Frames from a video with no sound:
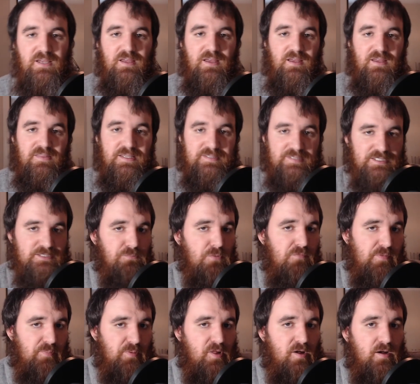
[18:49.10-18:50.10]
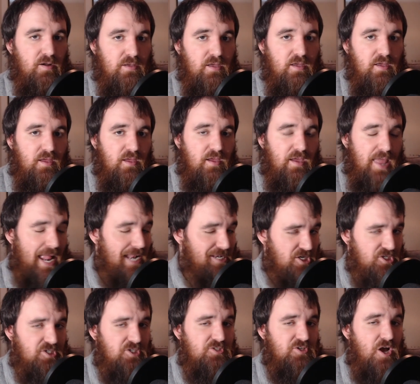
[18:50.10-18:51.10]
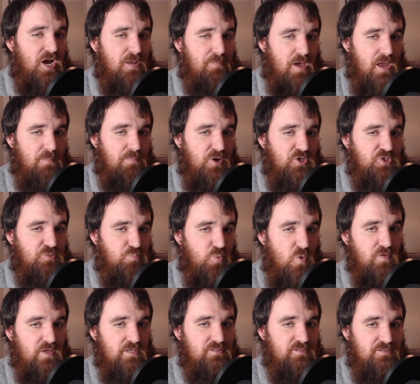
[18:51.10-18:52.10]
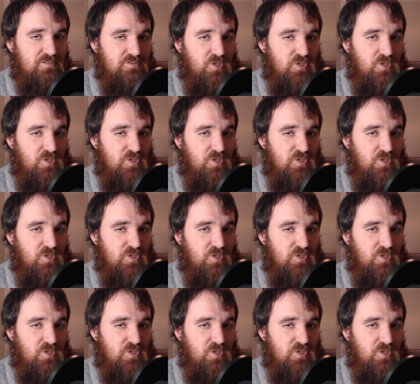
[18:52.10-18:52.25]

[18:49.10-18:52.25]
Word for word: this is a movie blog and I did just talk about a bunch of movies.